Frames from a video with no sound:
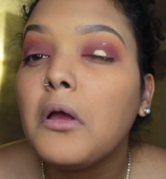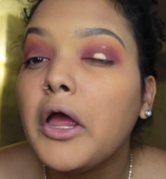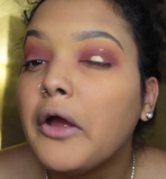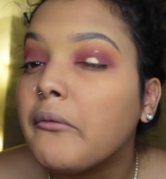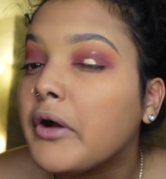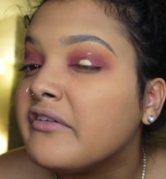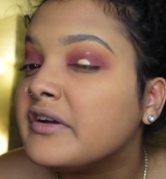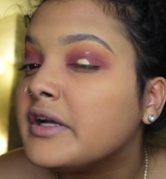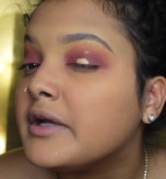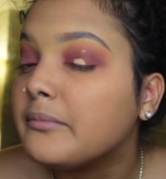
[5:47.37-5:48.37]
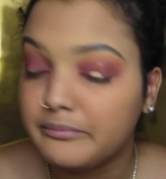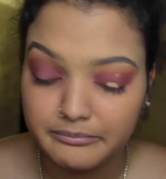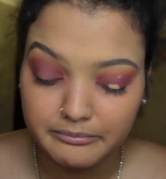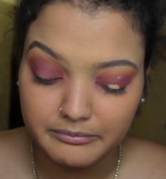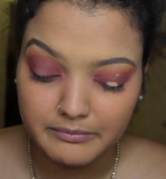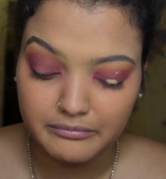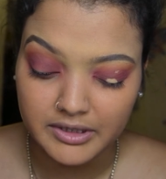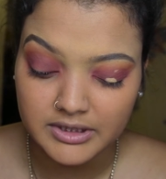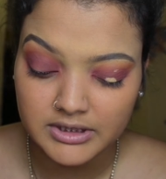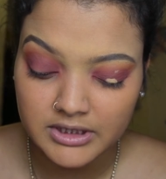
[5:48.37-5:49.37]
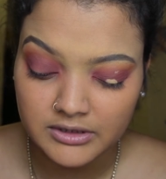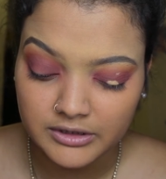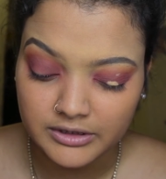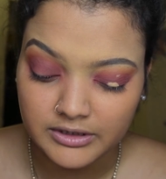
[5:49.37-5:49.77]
And wherever it printed or